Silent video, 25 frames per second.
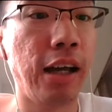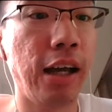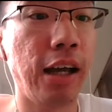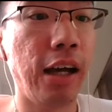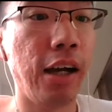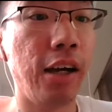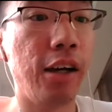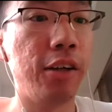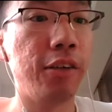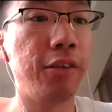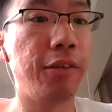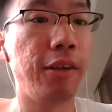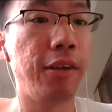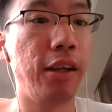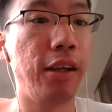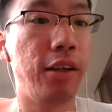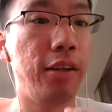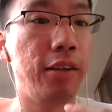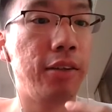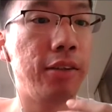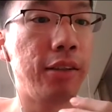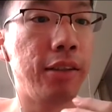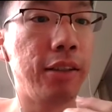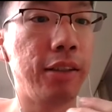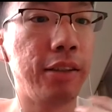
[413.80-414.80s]
Um,
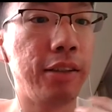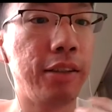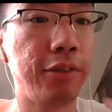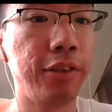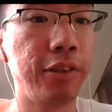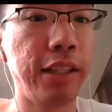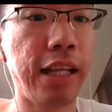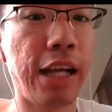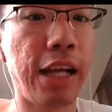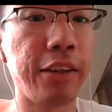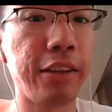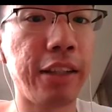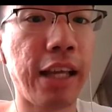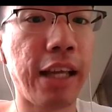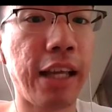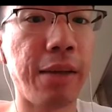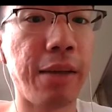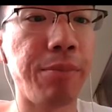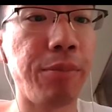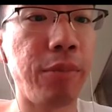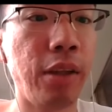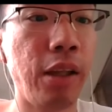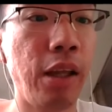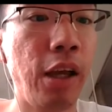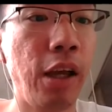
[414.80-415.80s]
for a long
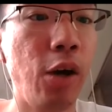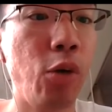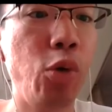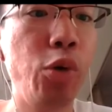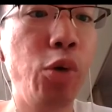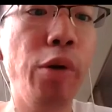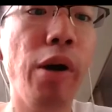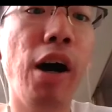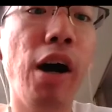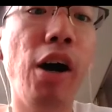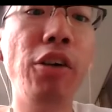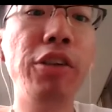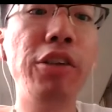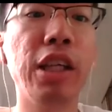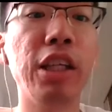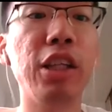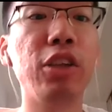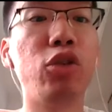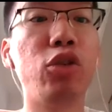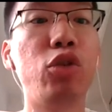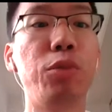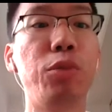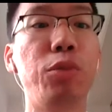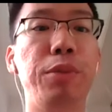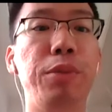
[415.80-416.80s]
time. We were
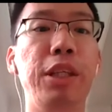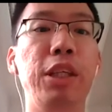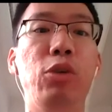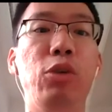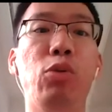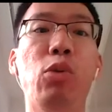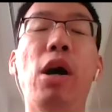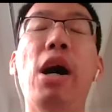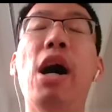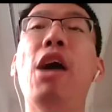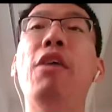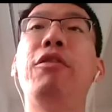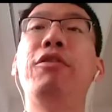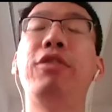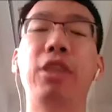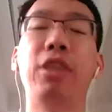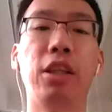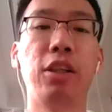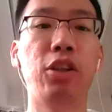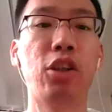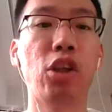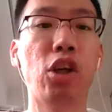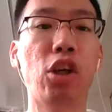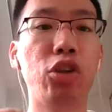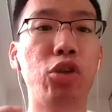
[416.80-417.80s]
honored to be one of the
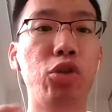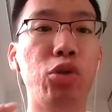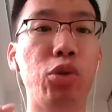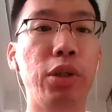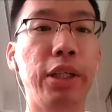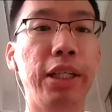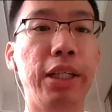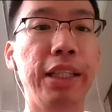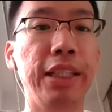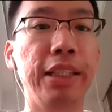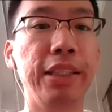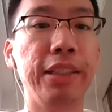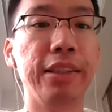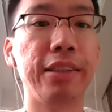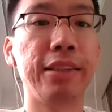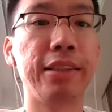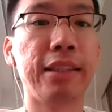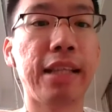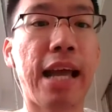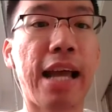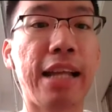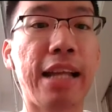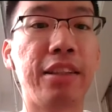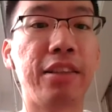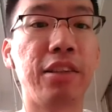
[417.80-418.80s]
notaries
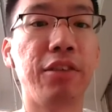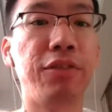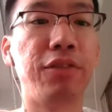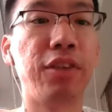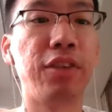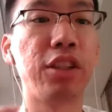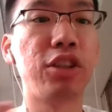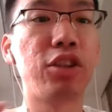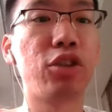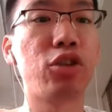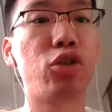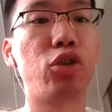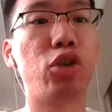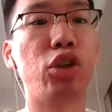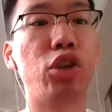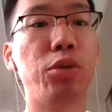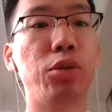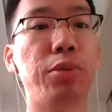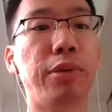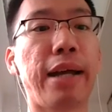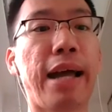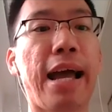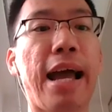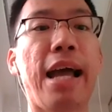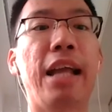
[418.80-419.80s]
at the first
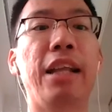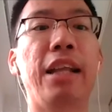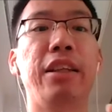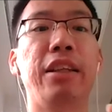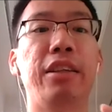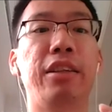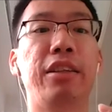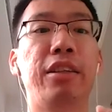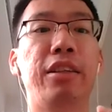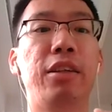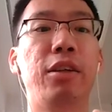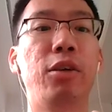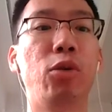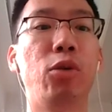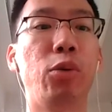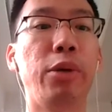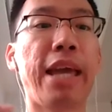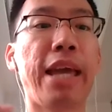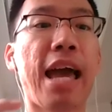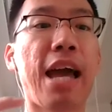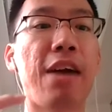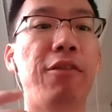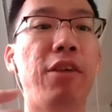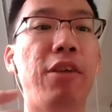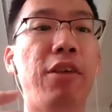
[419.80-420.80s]
group, and we
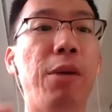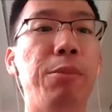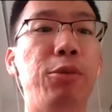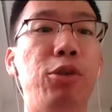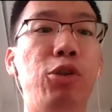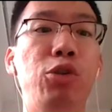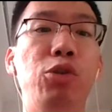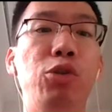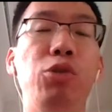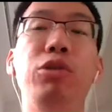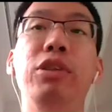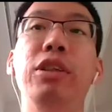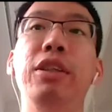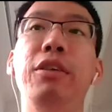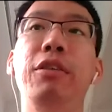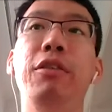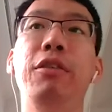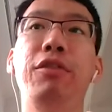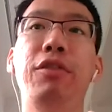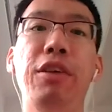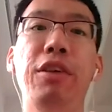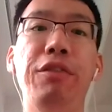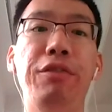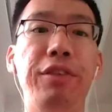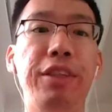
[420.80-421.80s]
have approved
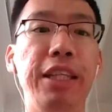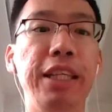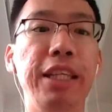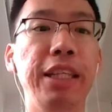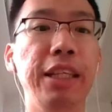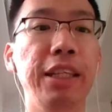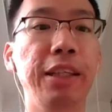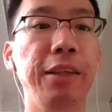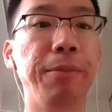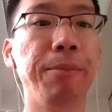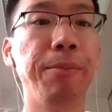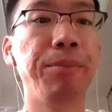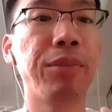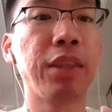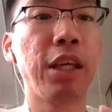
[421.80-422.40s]
15